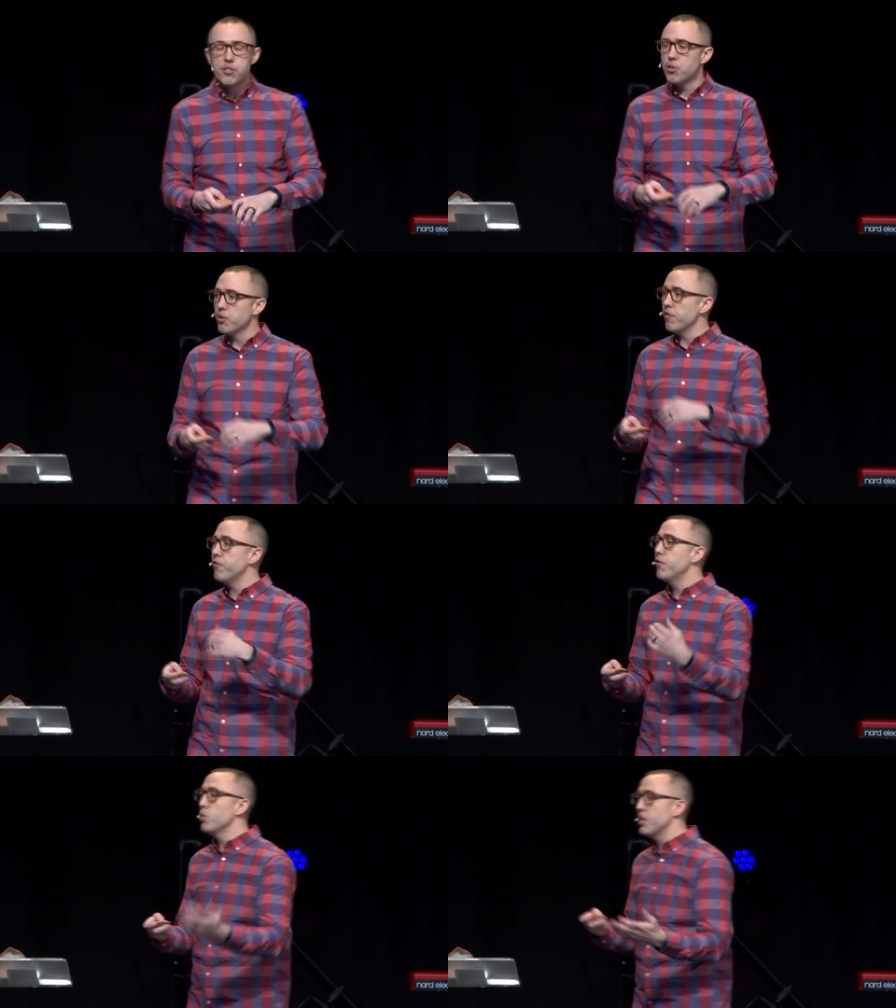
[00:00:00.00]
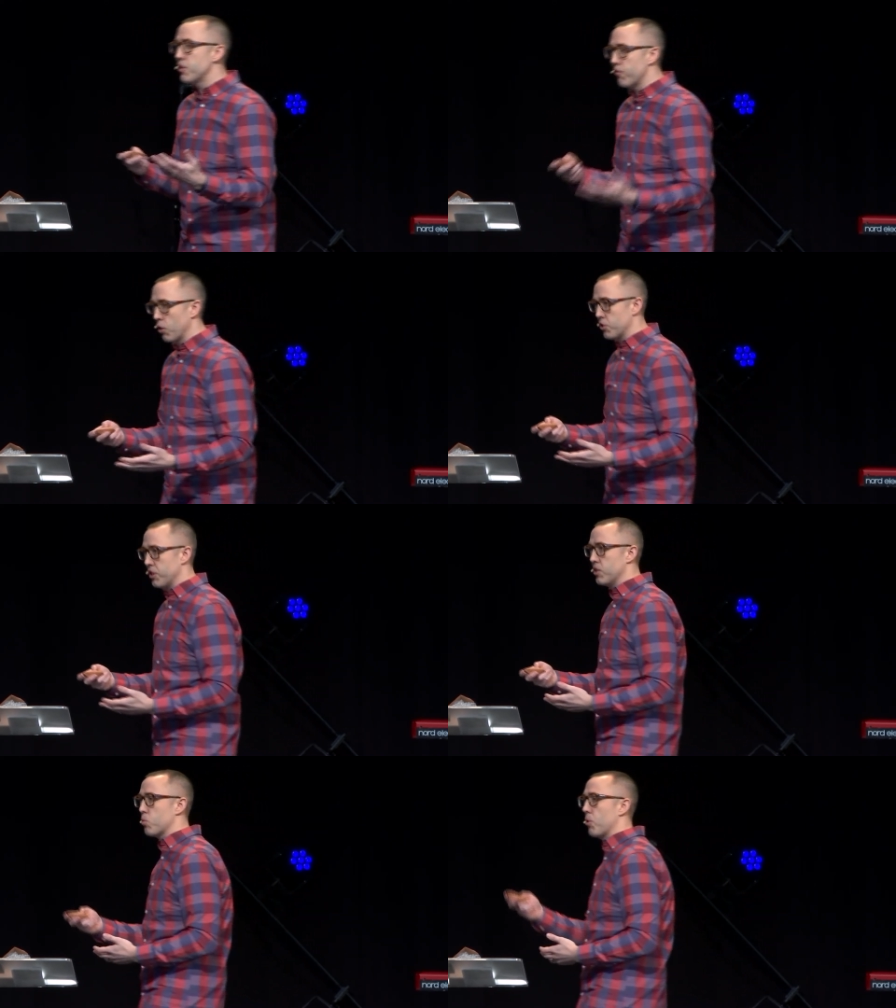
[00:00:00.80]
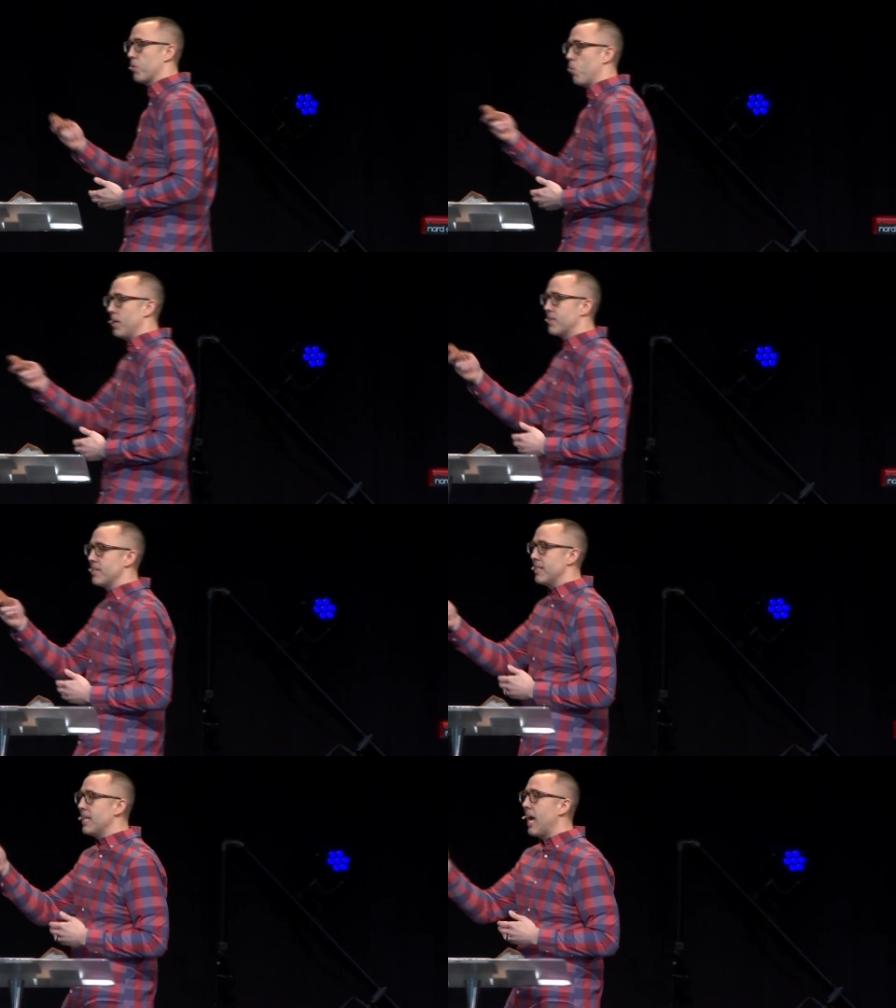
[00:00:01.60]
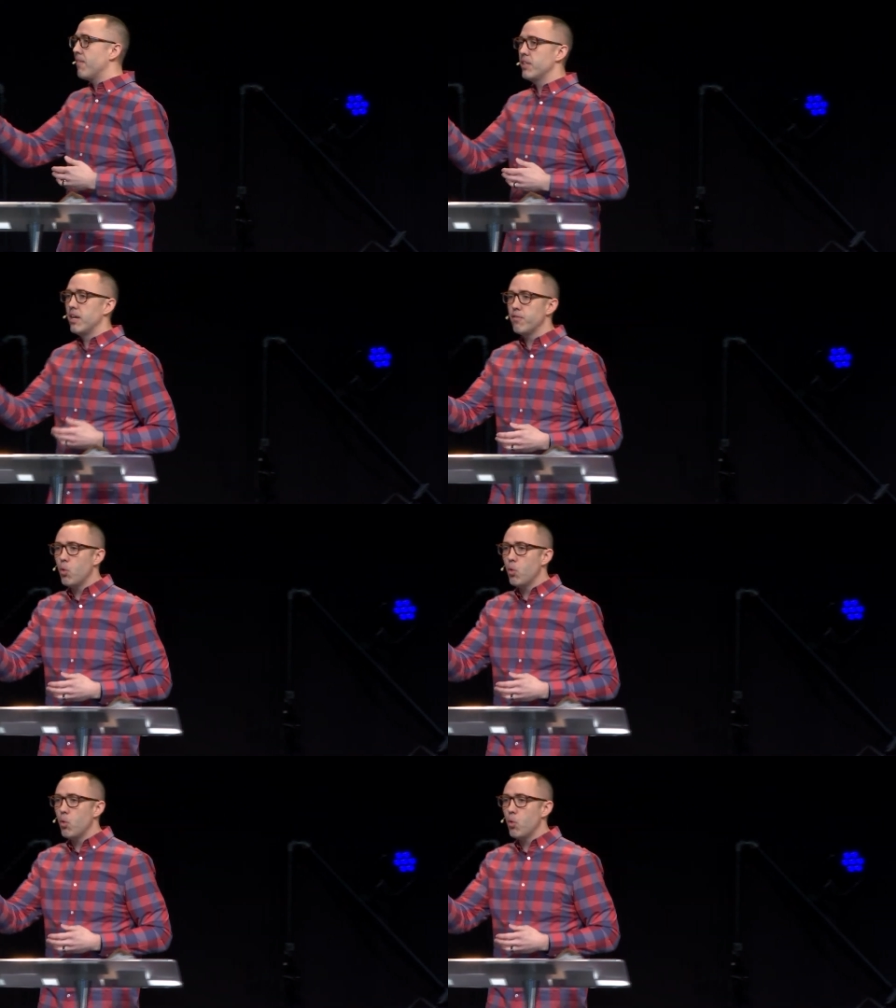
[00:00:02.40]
So the foolish virgins were the ones that didn't have enough